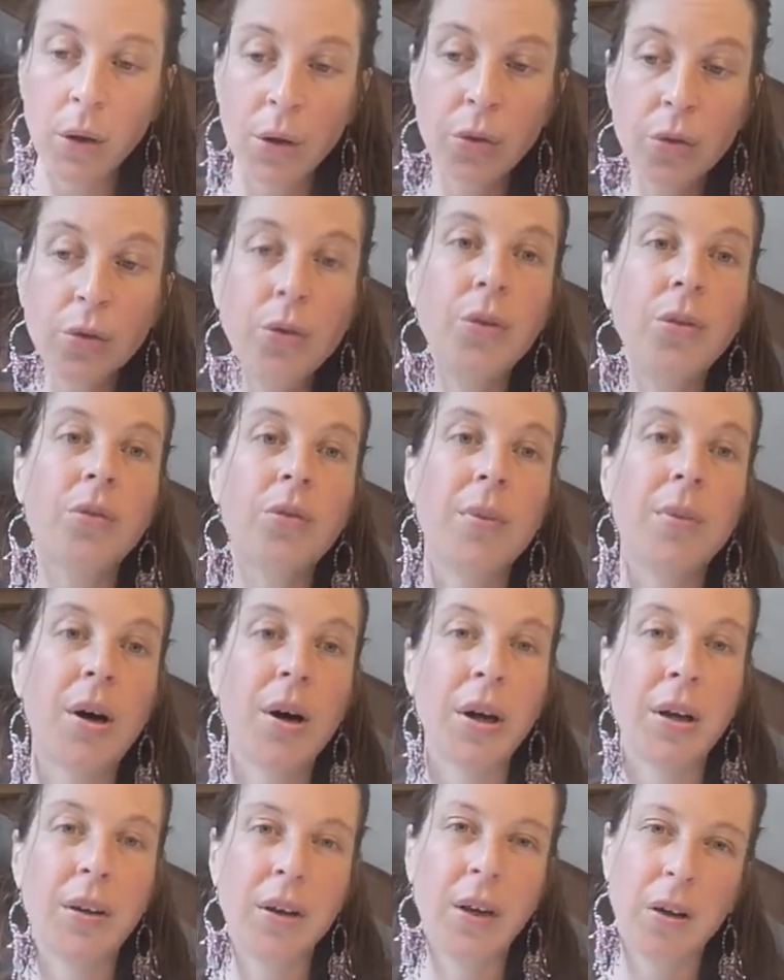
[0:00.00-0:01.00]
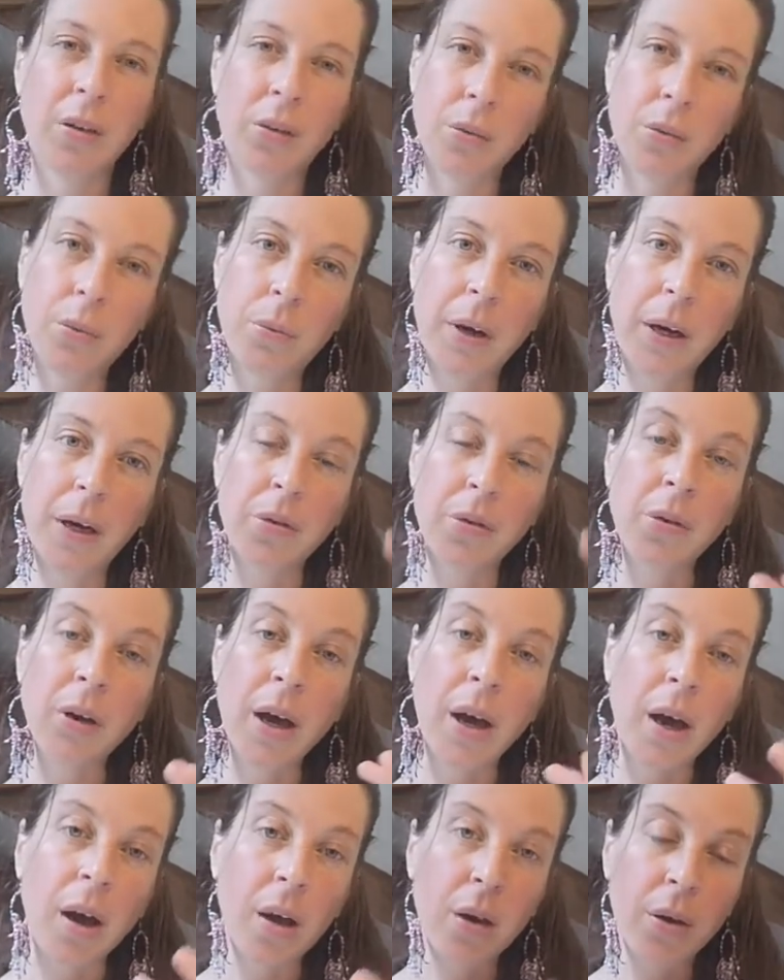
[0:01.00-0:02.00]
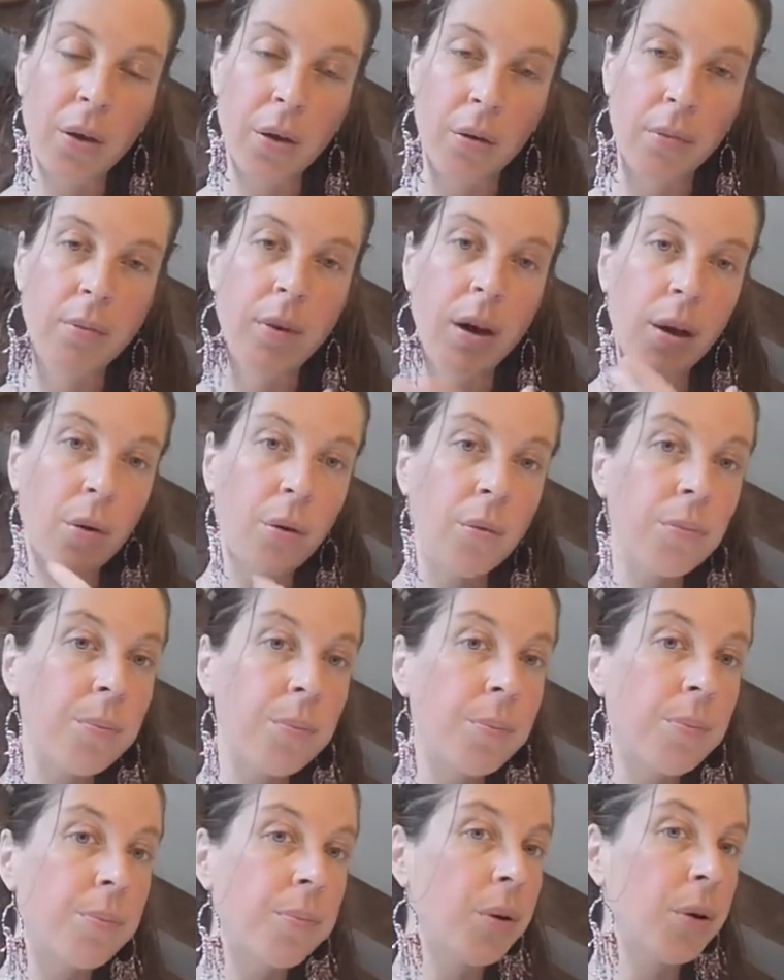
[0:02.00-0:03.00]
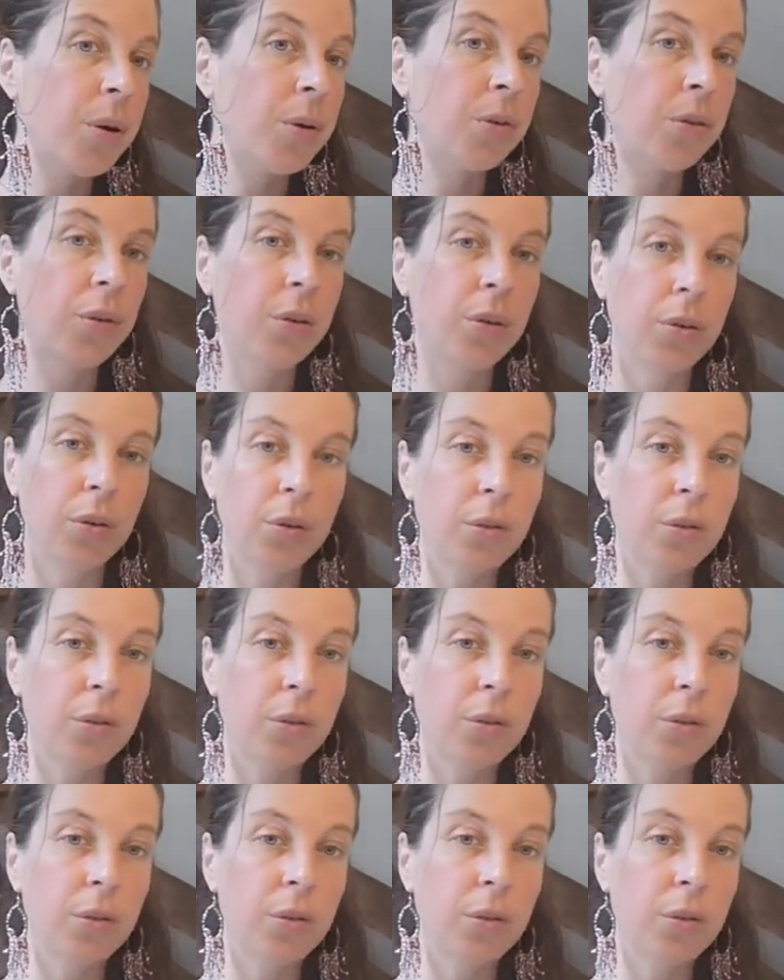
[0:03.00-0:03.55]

to use marketing as a way to anchor my own personal,